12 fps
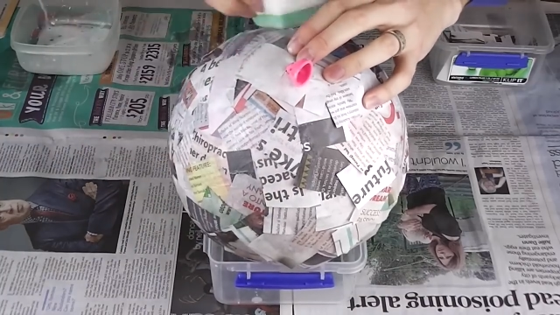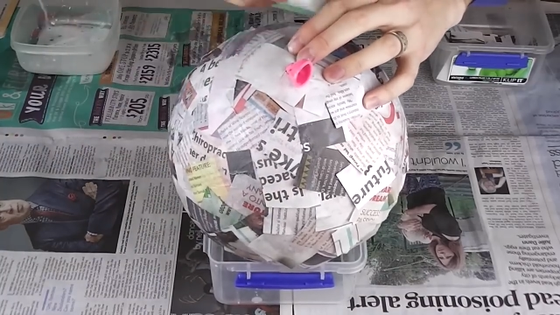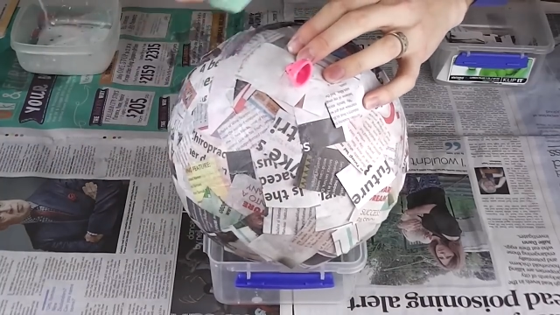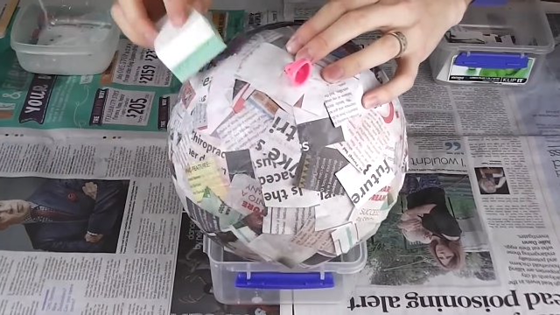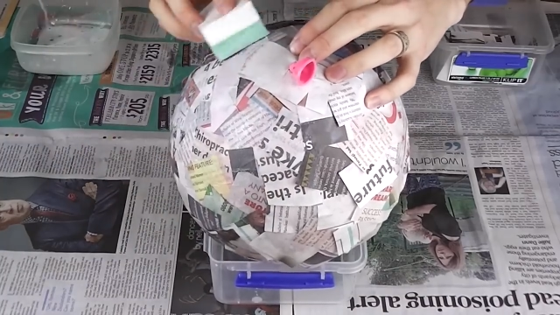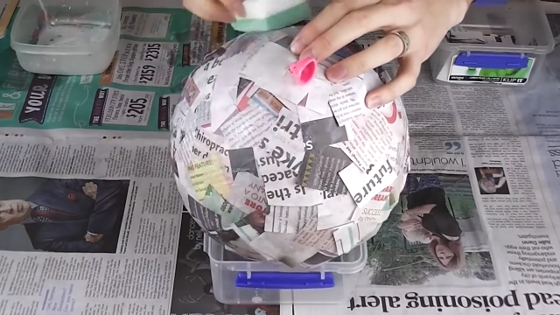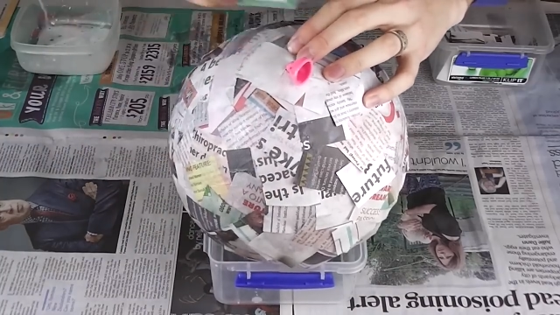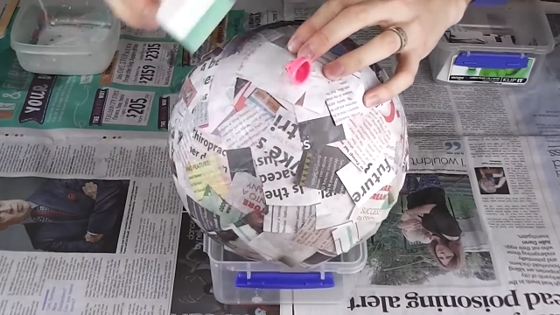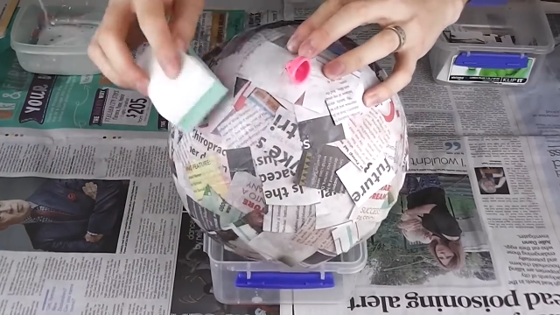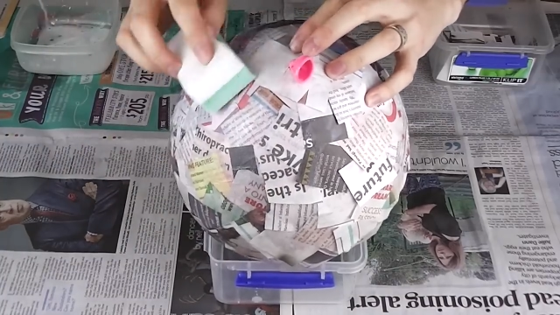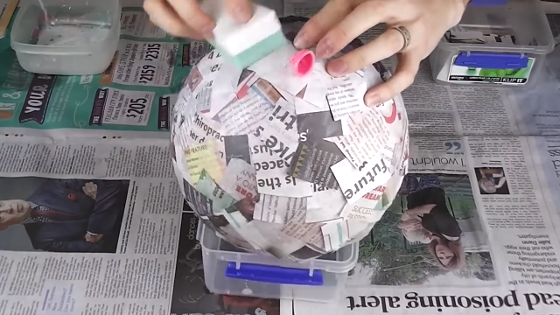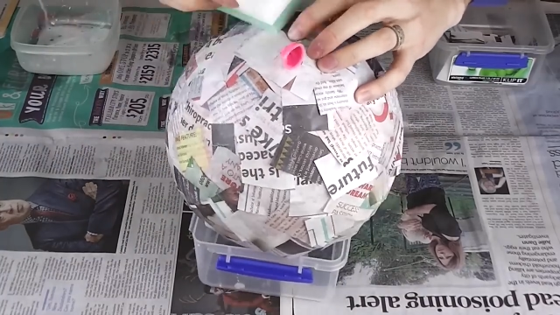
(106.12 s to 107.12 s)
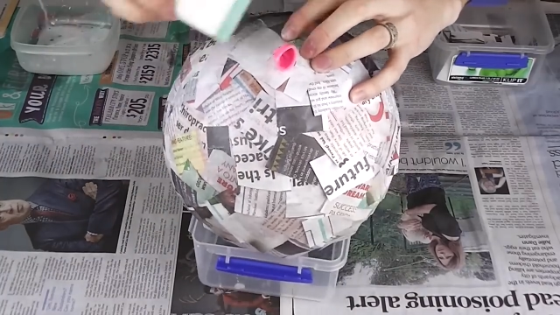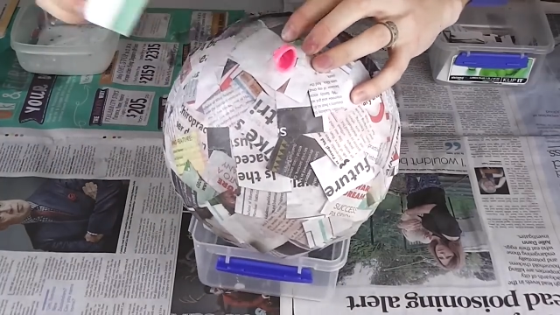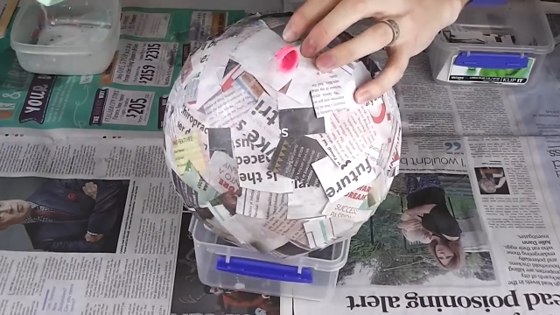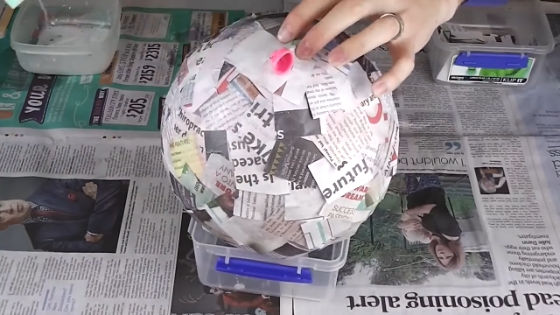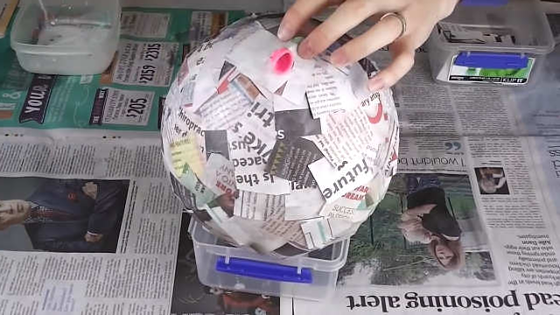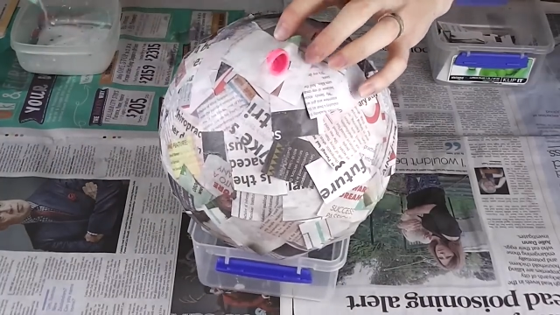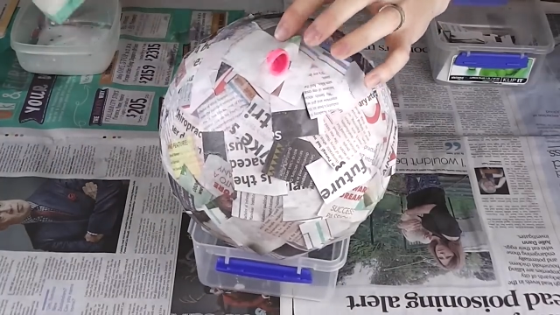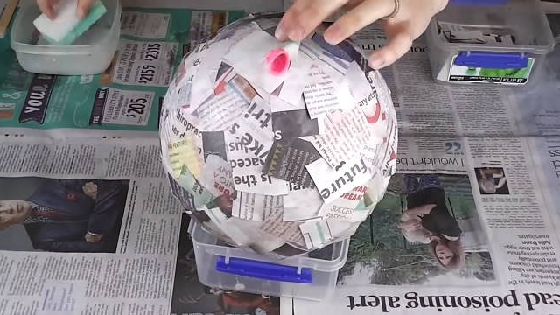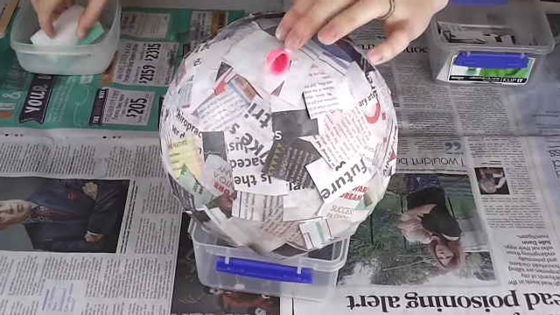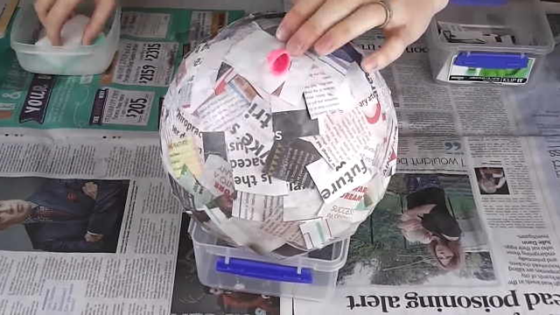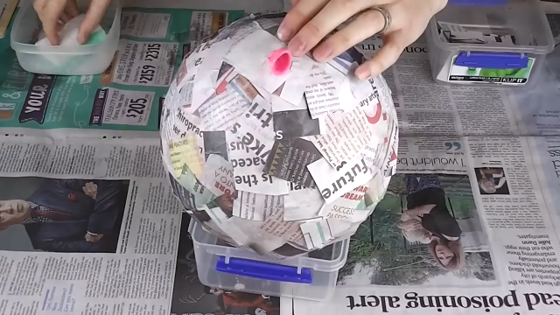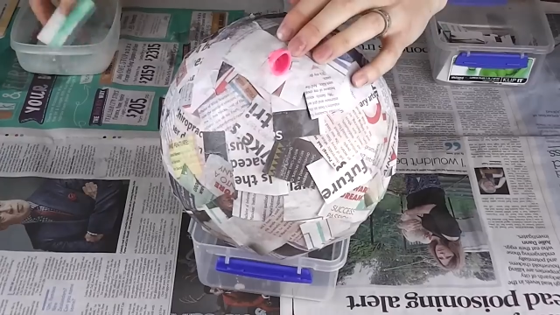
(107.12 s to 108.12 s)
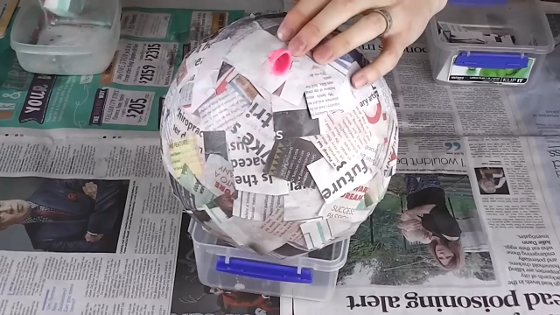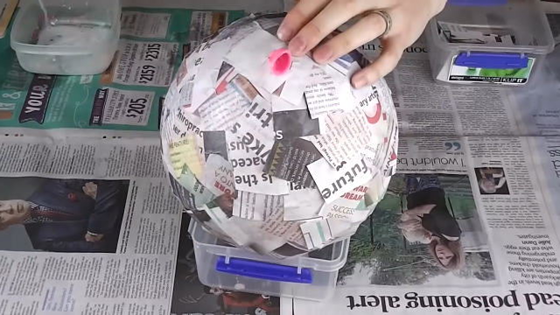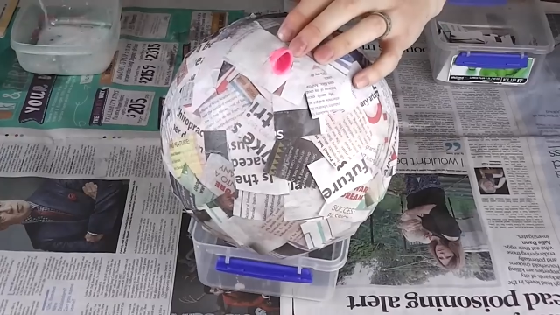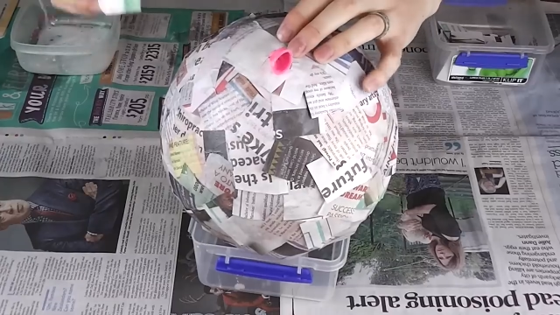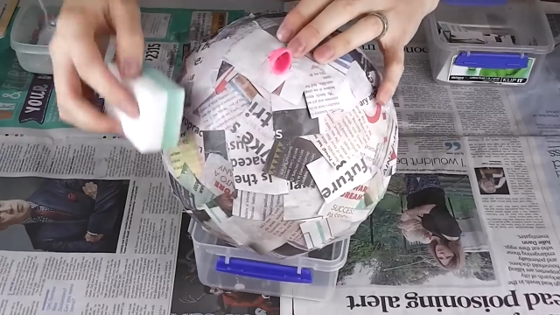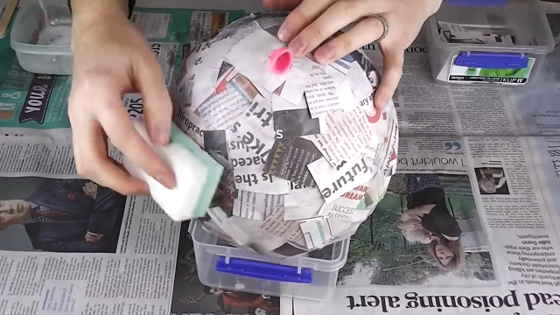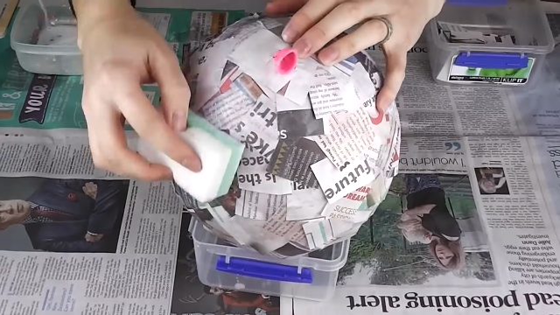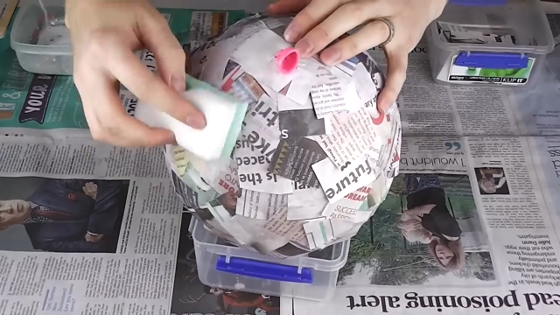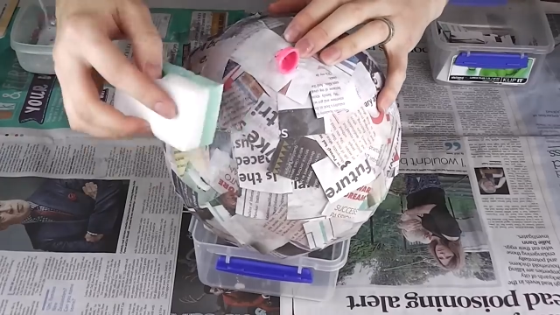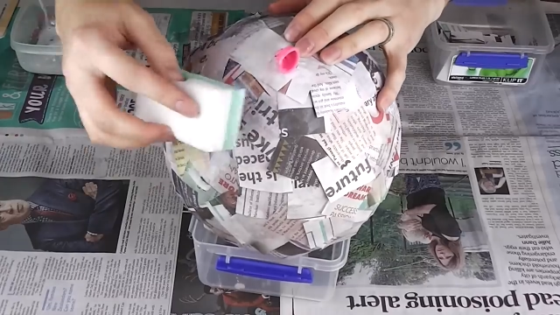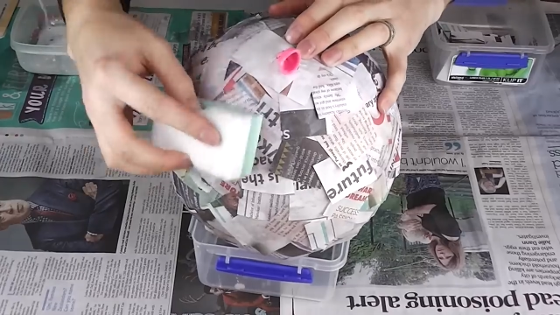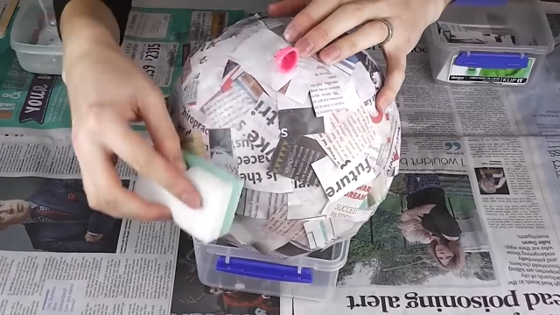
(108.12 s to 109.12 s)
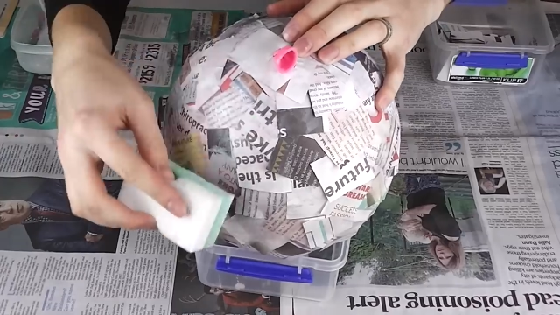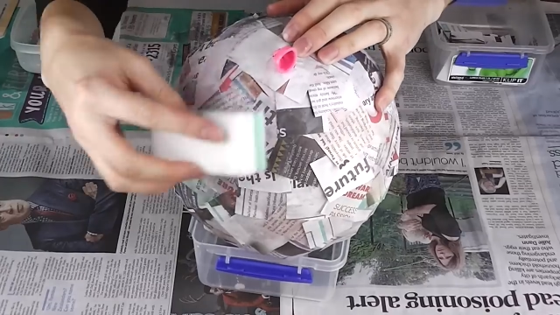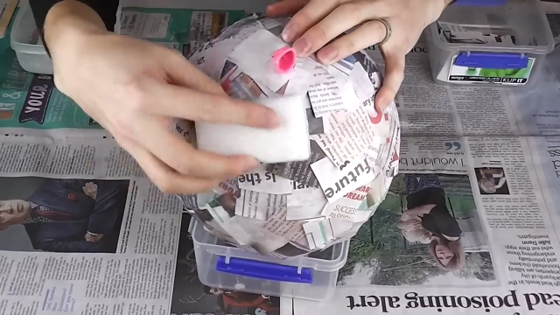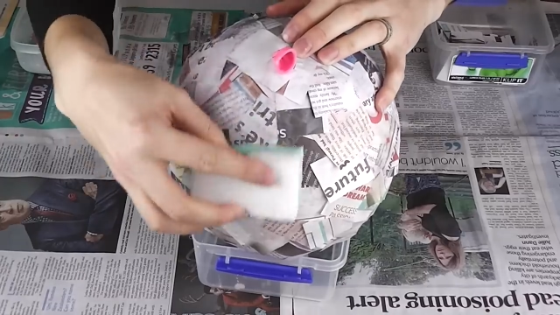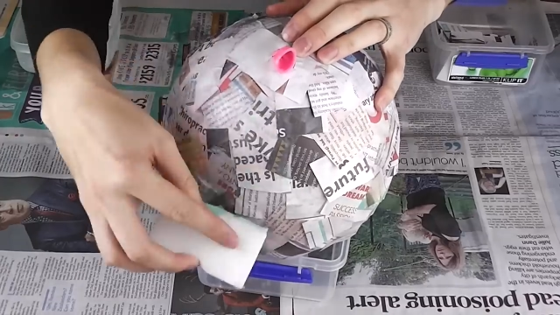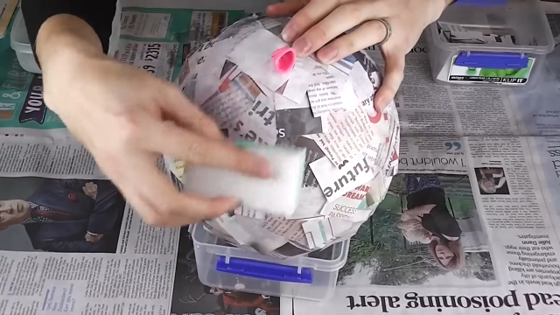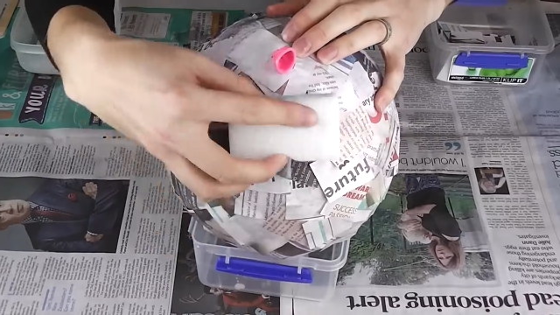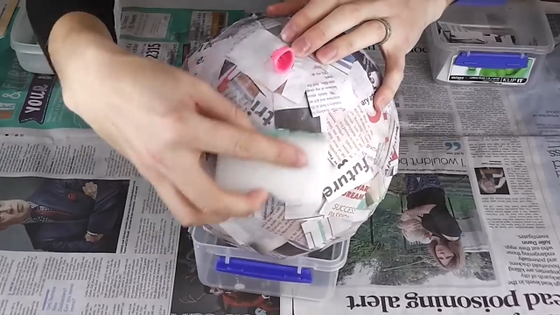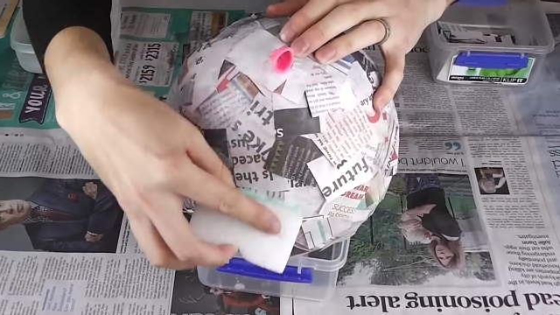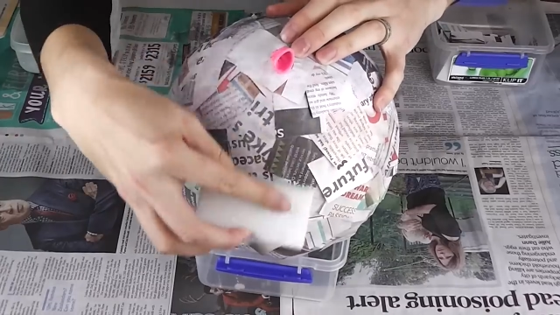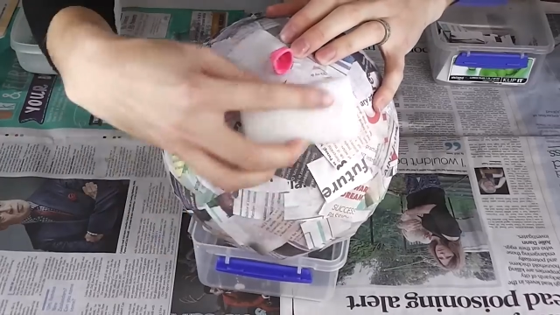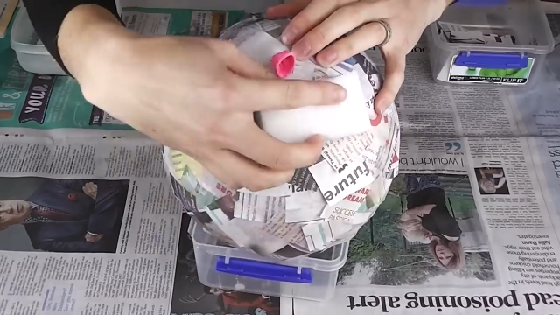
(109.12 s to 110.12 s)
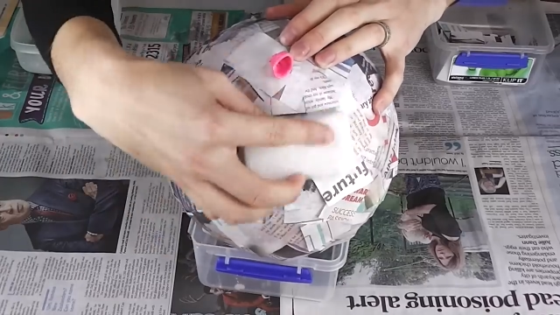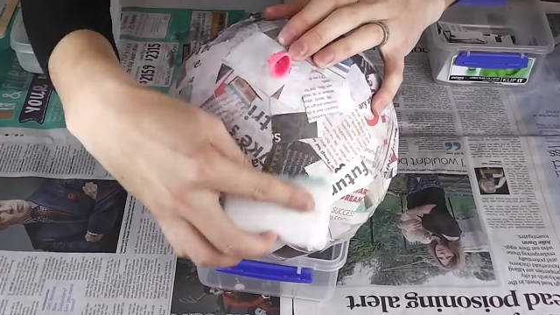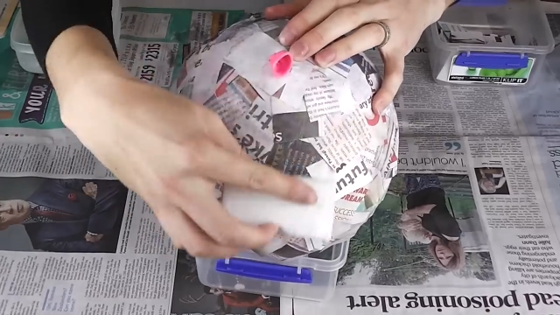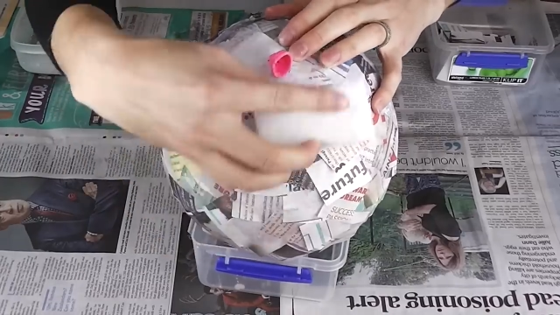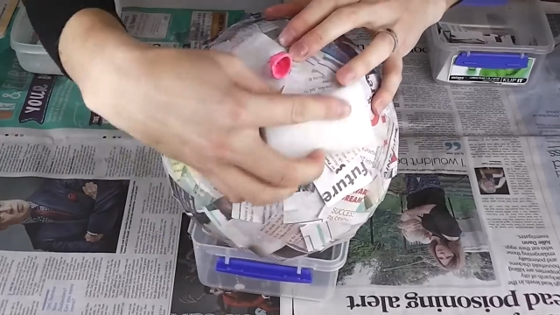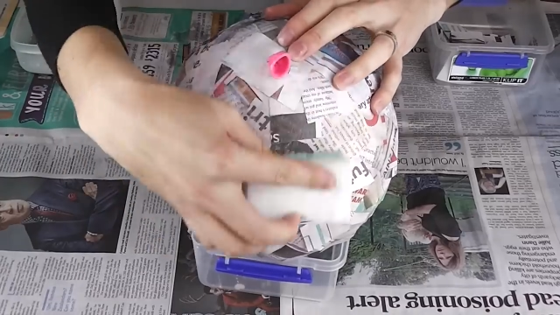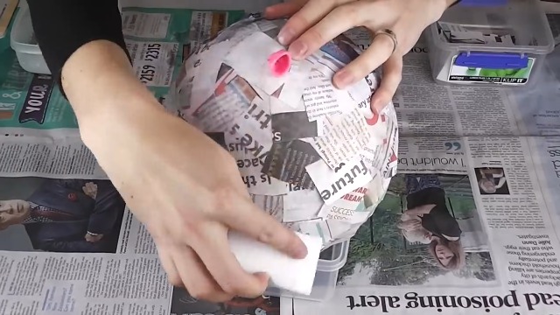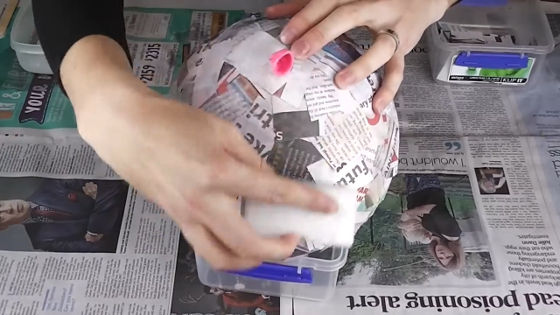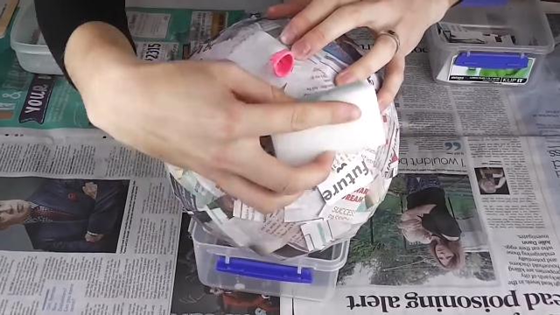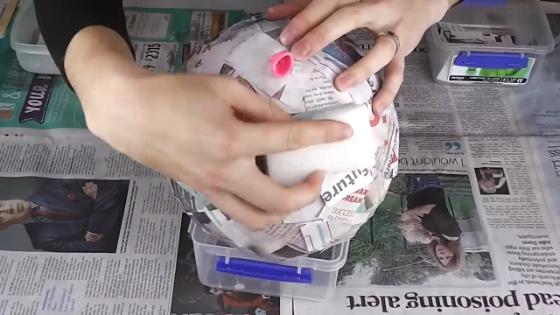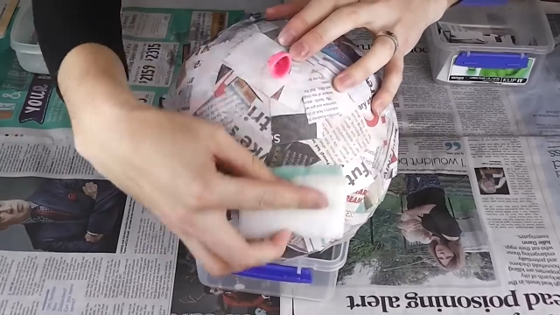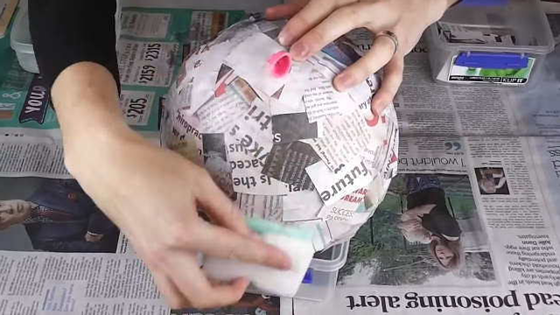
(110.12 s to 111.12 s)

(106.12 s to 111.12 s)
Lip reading: No face is visible, so there are no lips to read.